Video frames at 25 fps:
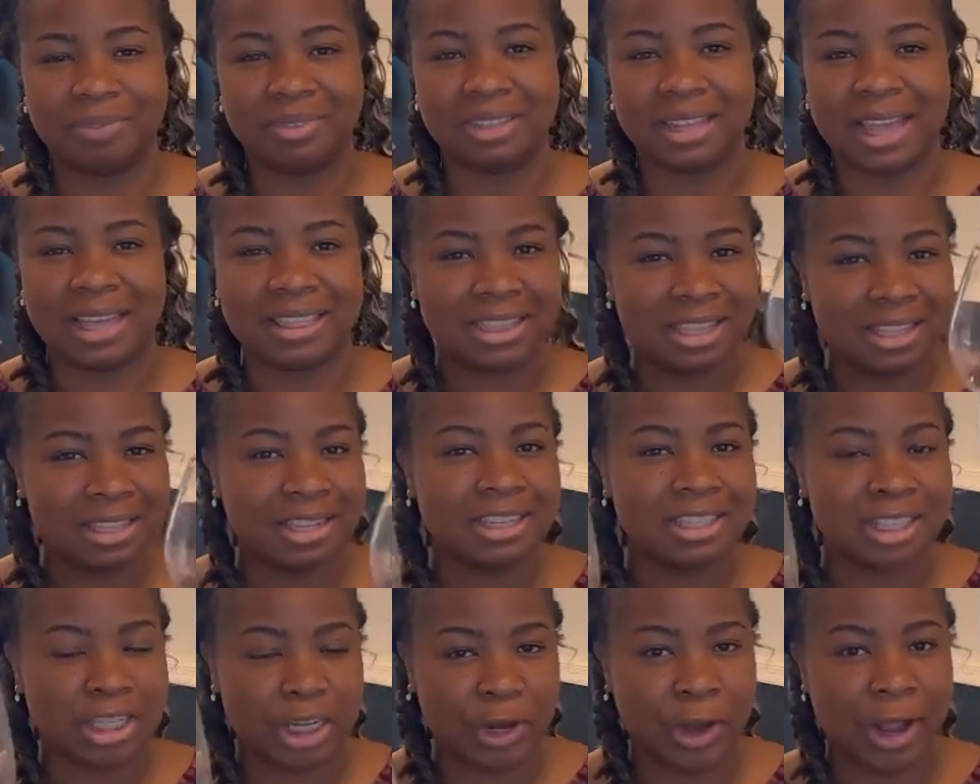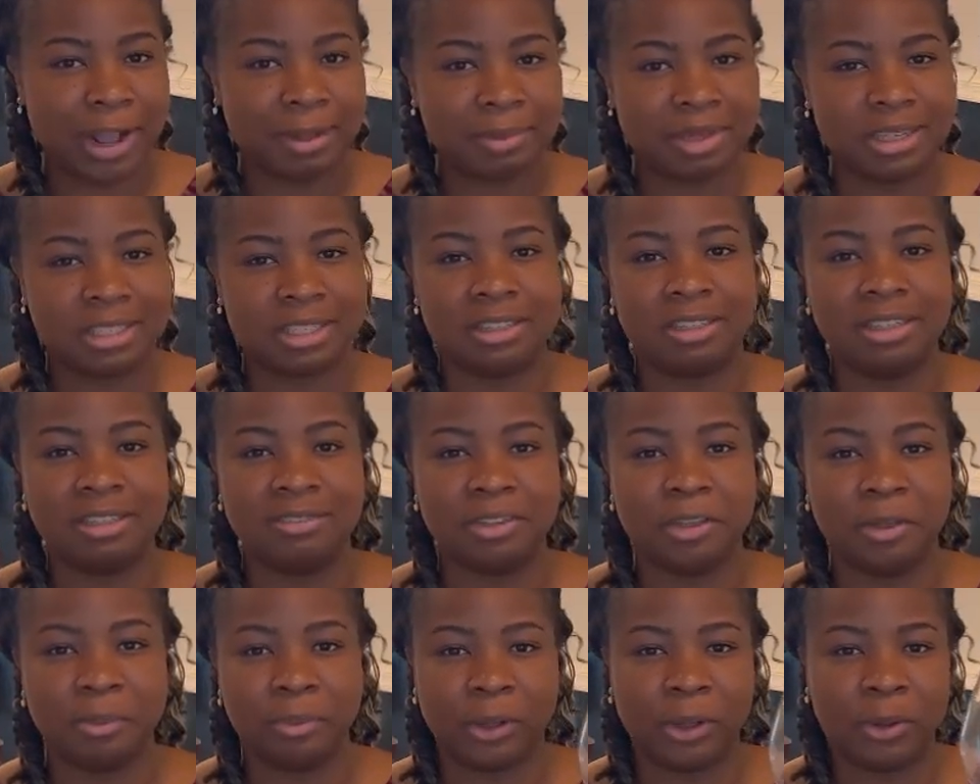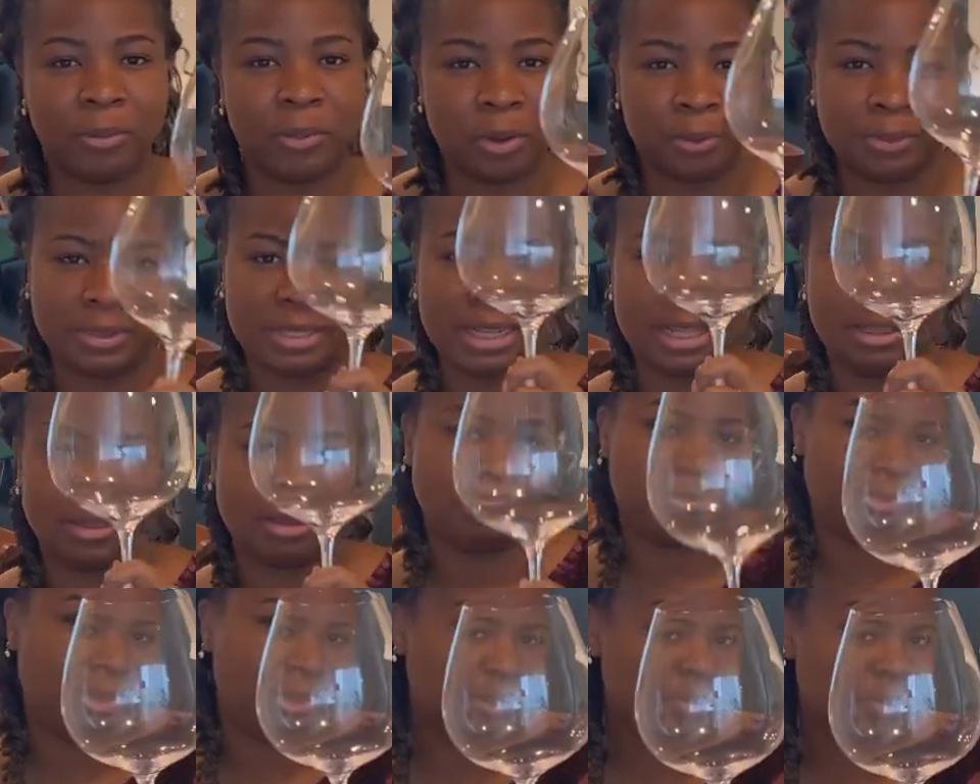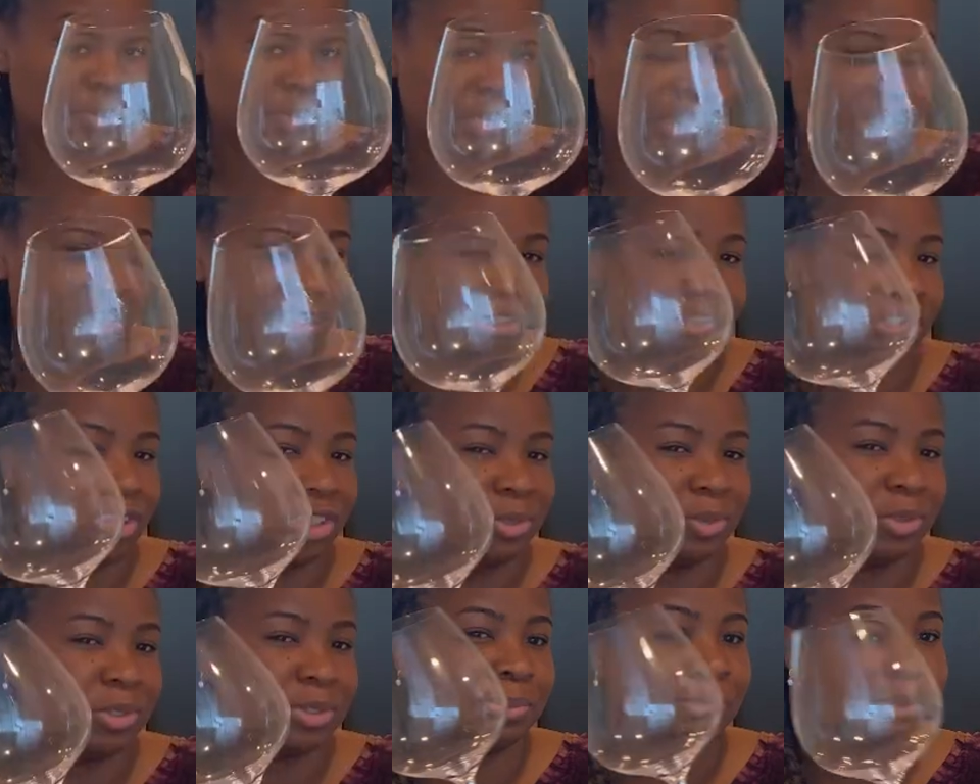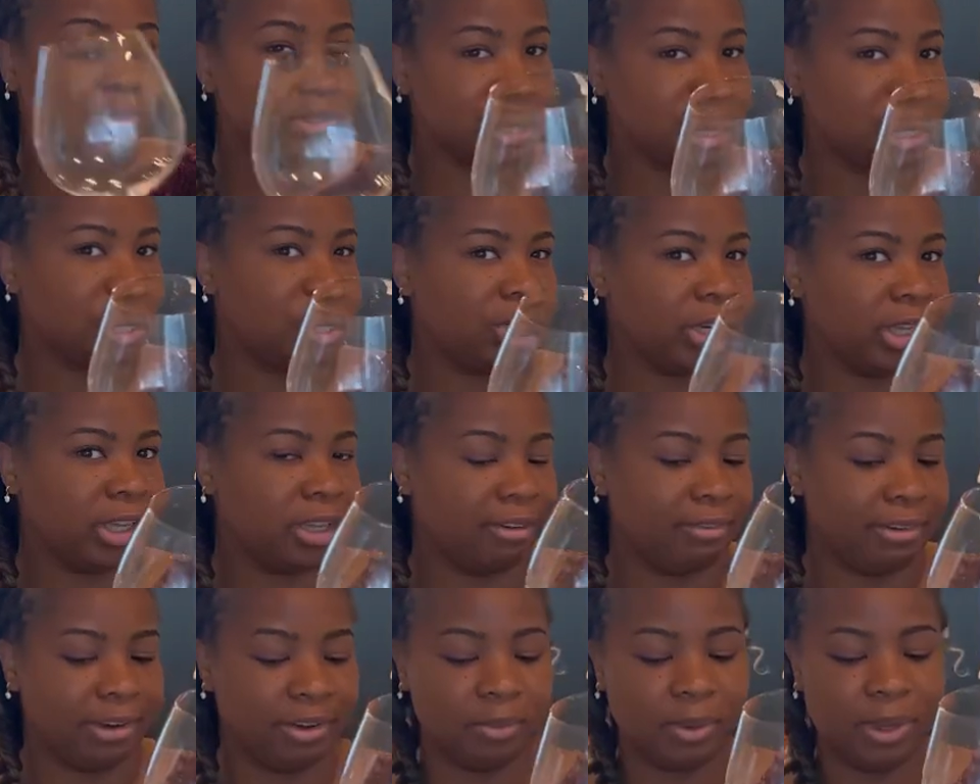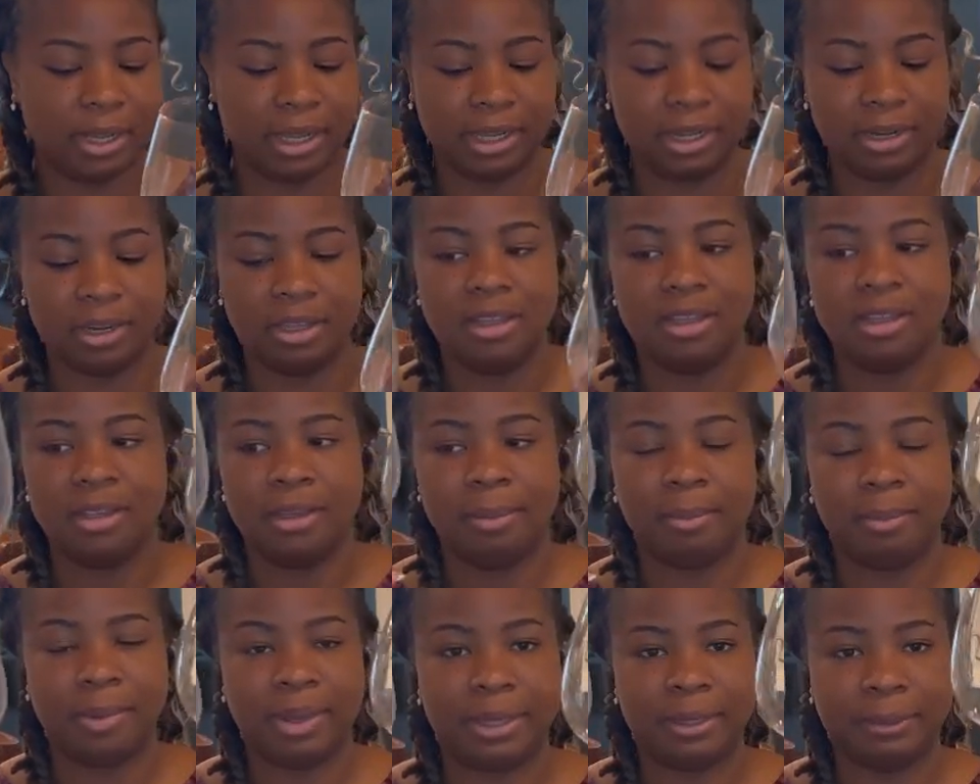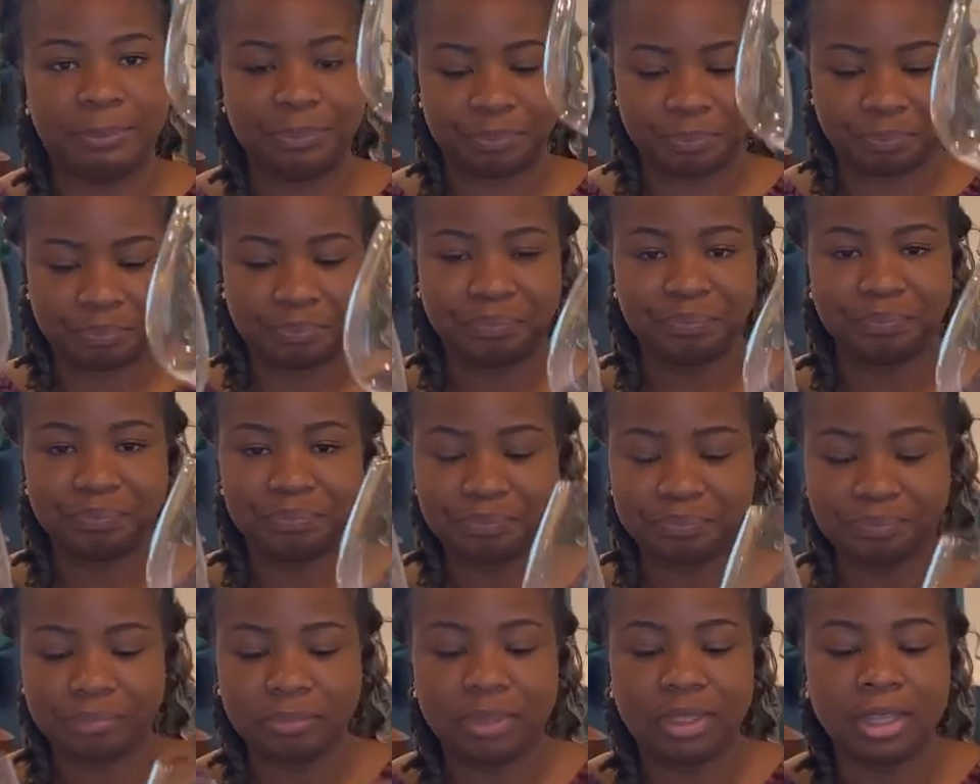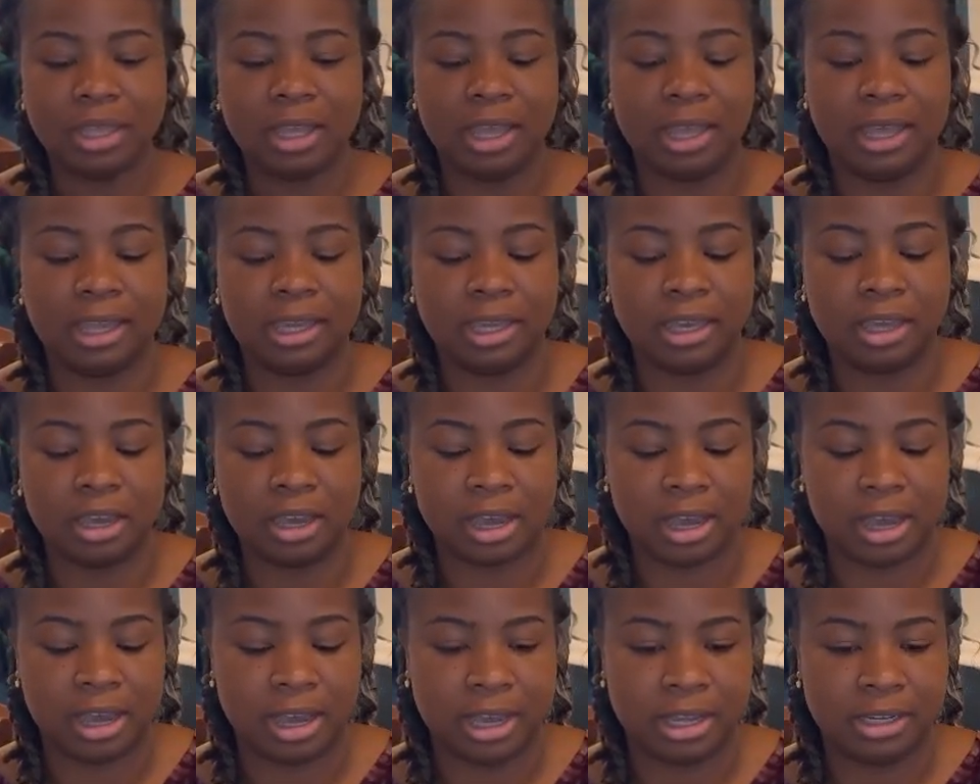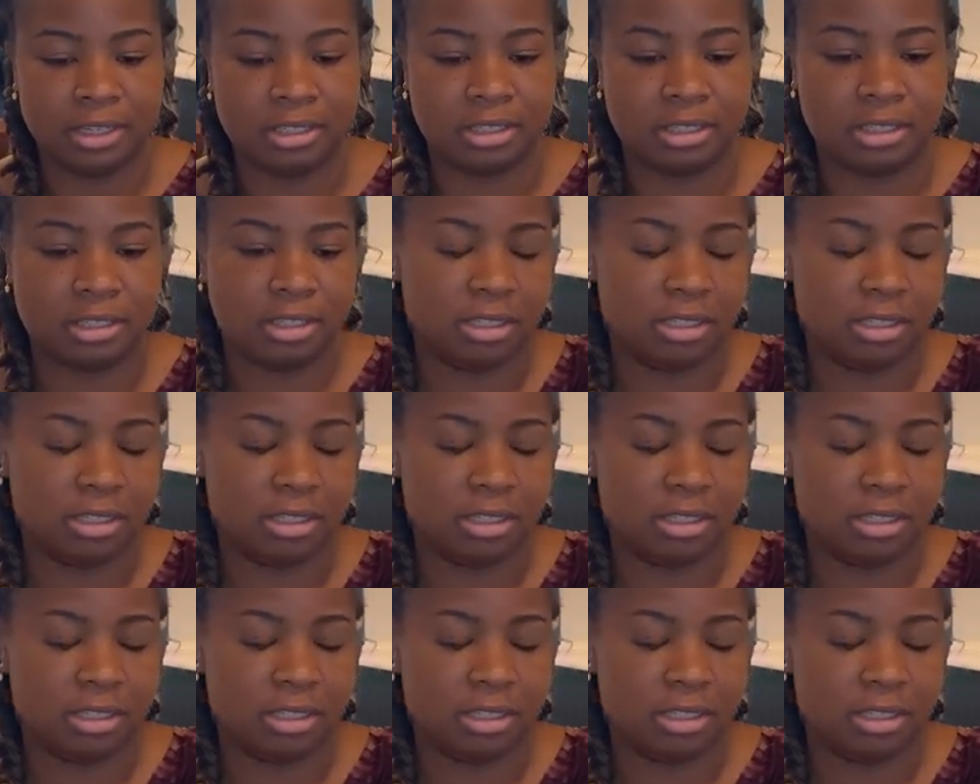I think that's correct because Olivia Pope always had the big one and she was mostly drinking red wine. But I got